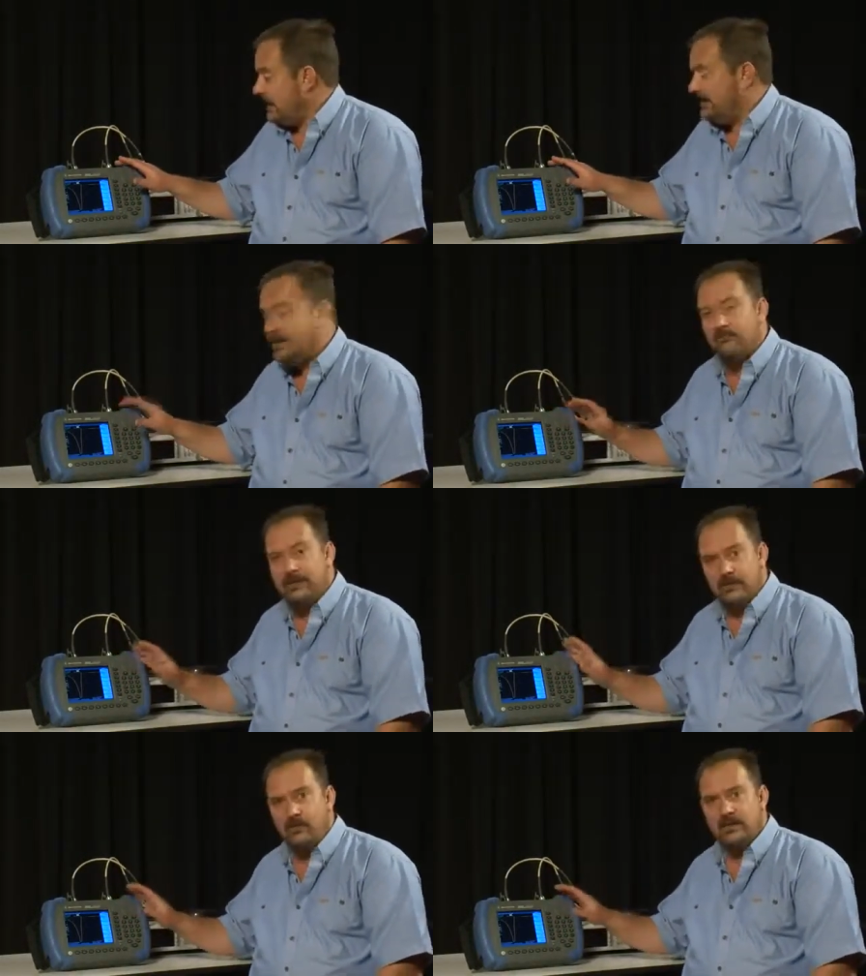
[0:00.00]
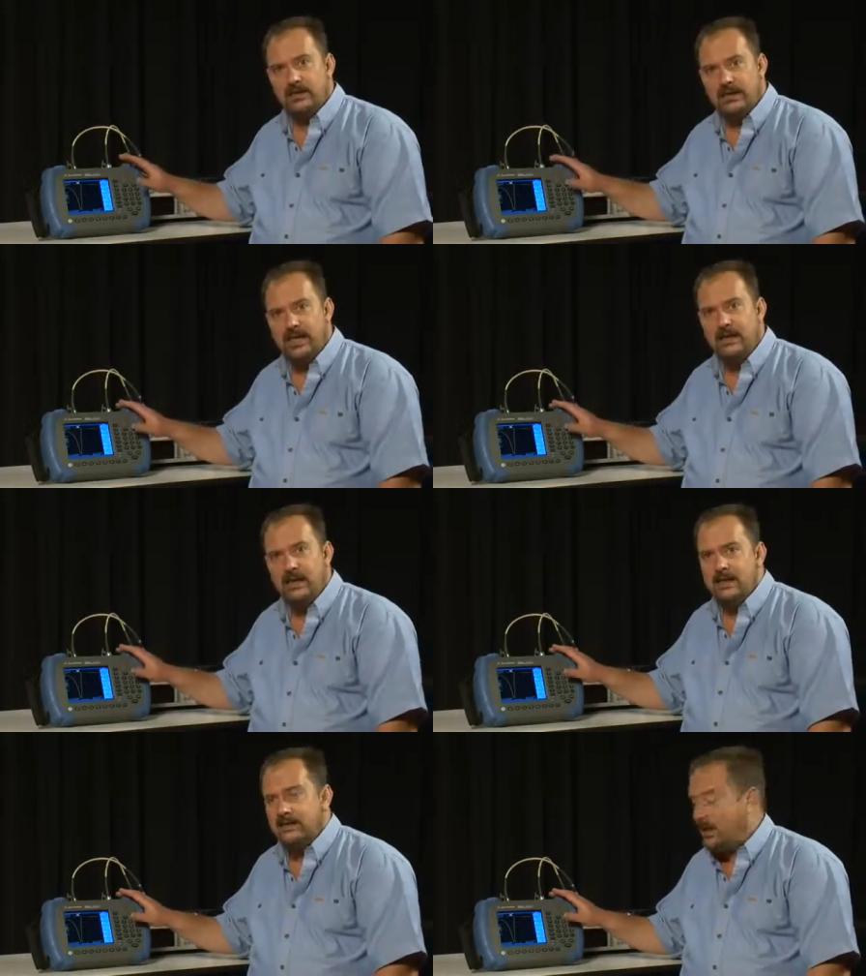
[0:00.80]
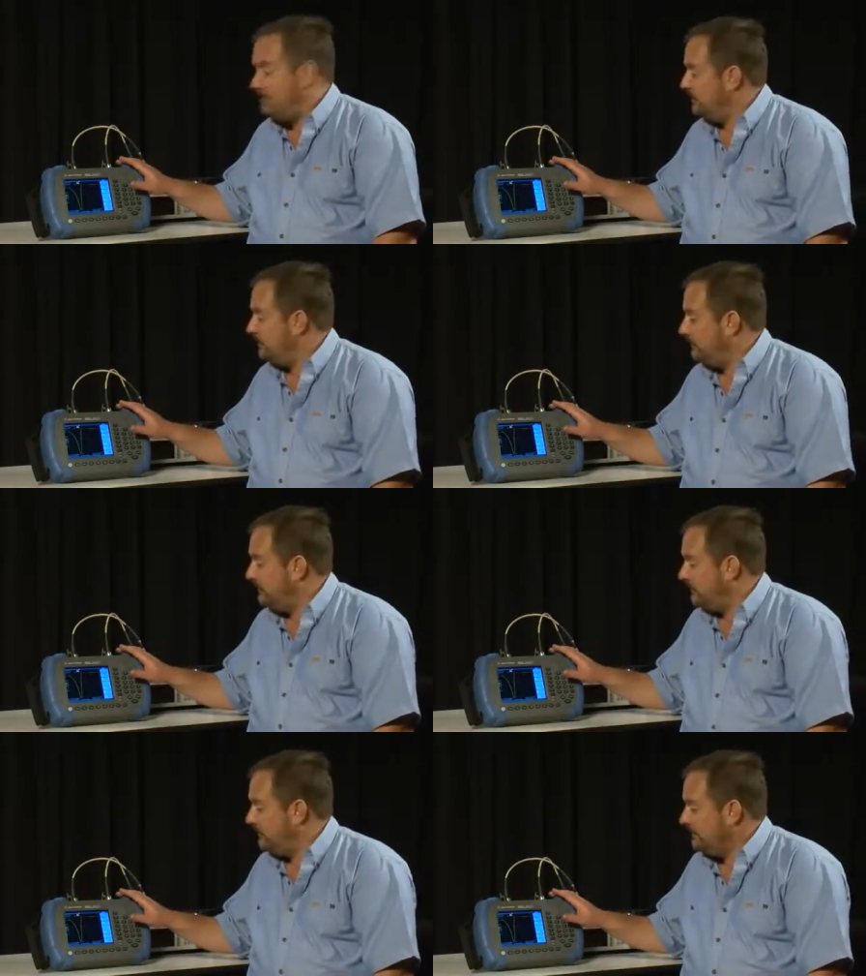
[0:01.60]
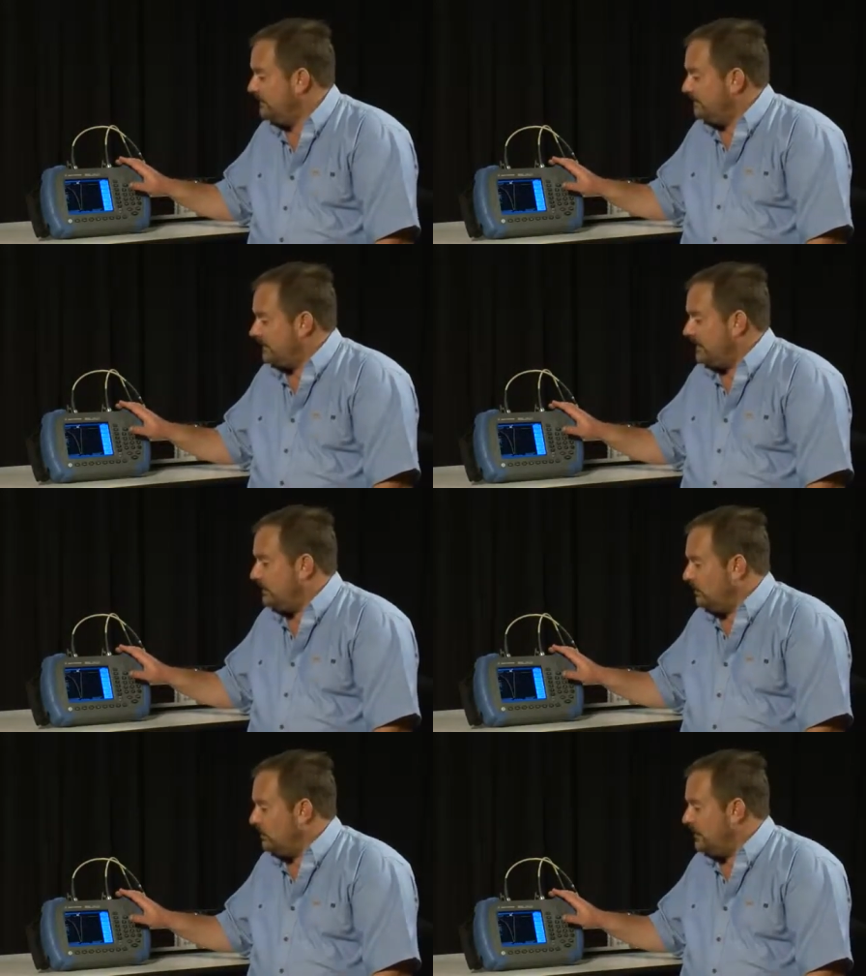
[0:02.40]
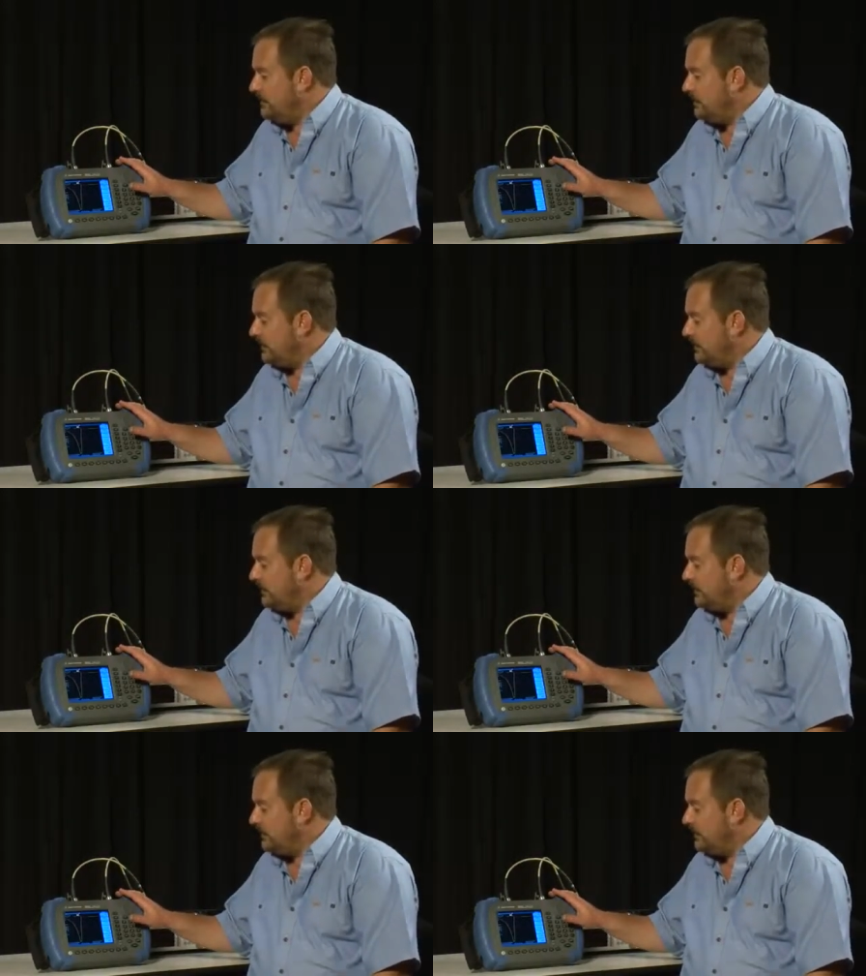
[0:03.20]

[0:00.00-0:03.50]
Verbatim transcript: and then recall it at any time in the future, and always